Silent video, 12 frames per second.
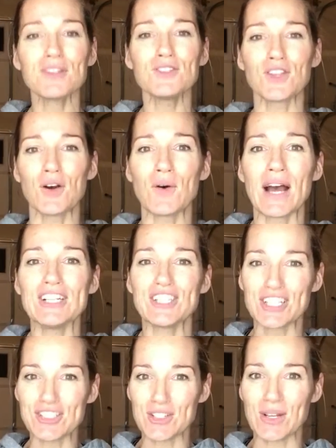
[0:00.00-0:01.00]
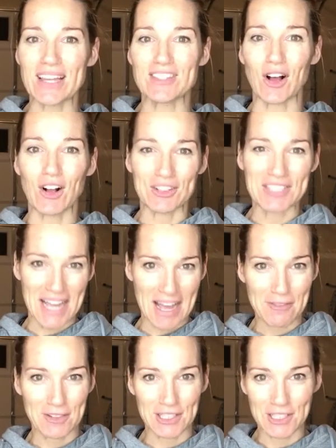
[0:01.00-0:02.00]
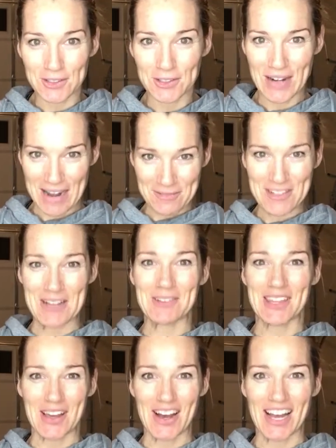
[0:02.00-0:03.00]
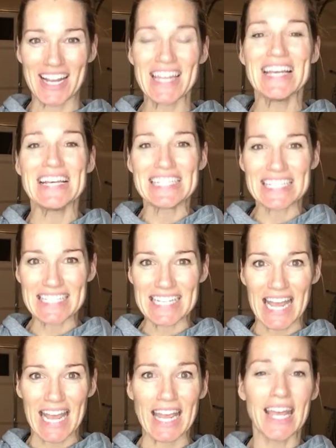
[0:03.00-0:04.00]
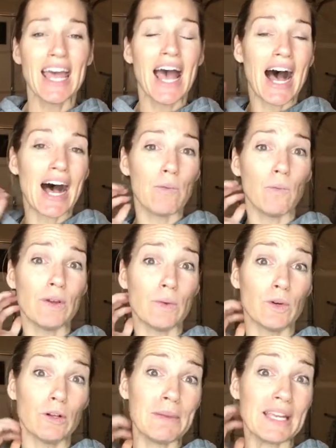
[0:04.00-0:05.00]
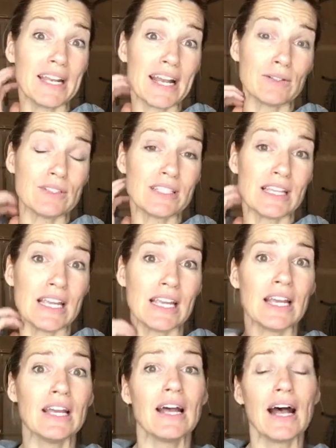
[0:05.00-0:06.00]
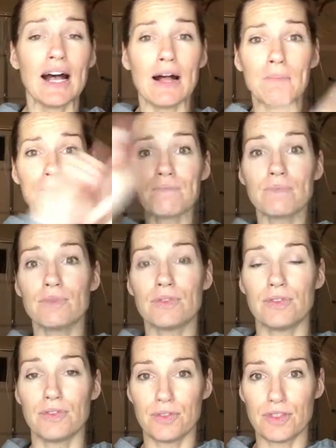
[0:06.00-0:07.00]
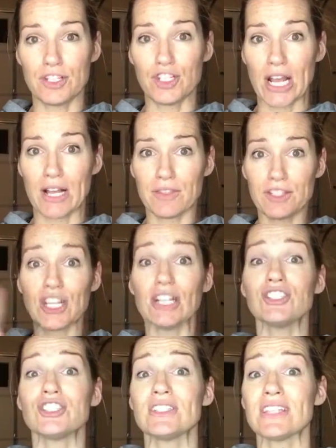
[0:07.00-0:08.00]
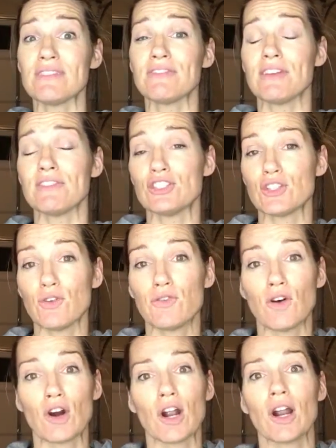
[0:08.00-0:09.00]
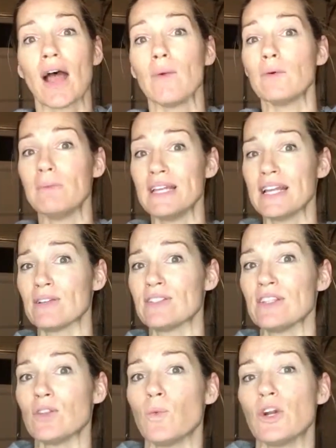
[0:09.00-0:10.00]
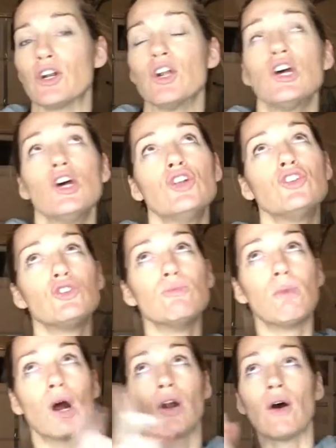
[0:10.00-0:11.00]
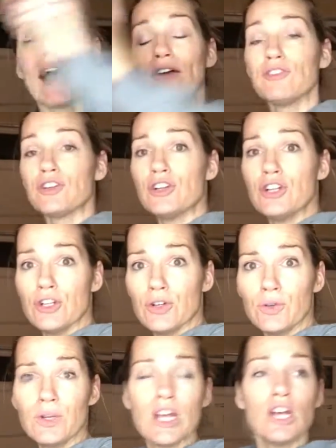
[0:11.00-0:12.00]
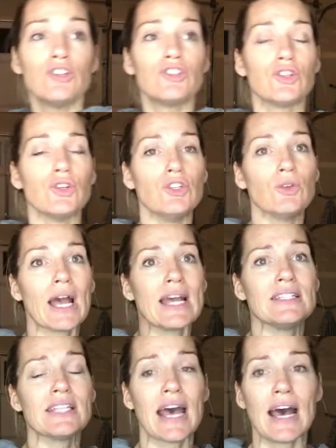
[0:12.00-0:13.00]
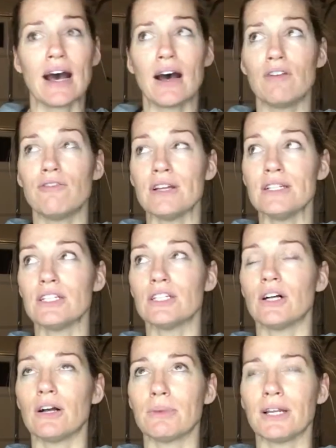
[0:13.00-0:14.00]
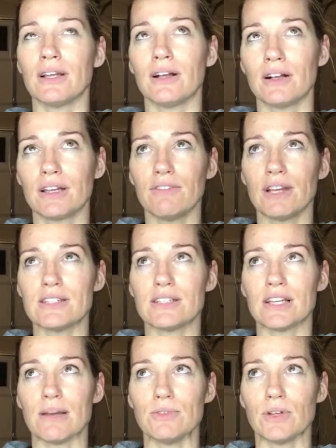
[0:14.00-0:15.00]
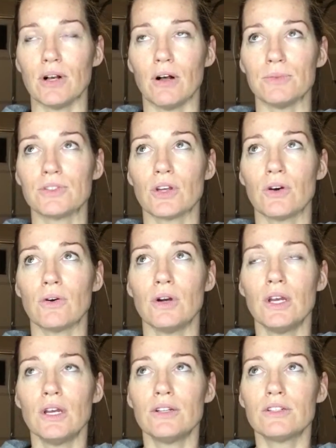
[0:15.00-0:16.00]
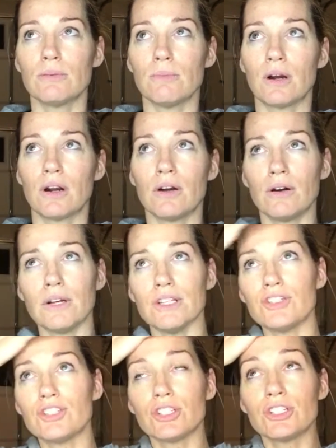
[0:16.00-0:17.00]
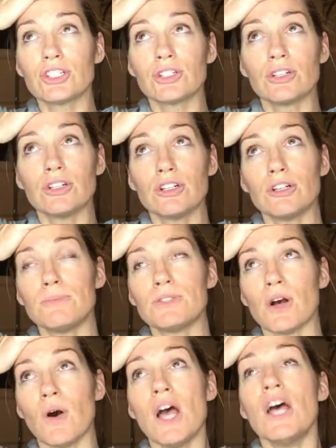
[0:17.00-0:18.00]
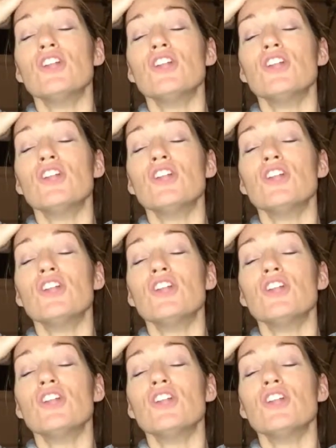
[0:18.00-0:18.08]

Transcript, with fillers: so I challenge you guys all to have your little craft date with God today. Um, we will be announcing um, the, cha the challenges I've given so far. I will be announcing the winner tomorrow afternoon. So you guys have until, I'm gonna, I'll give you guys a time so it helps. So tomorrow is church group. So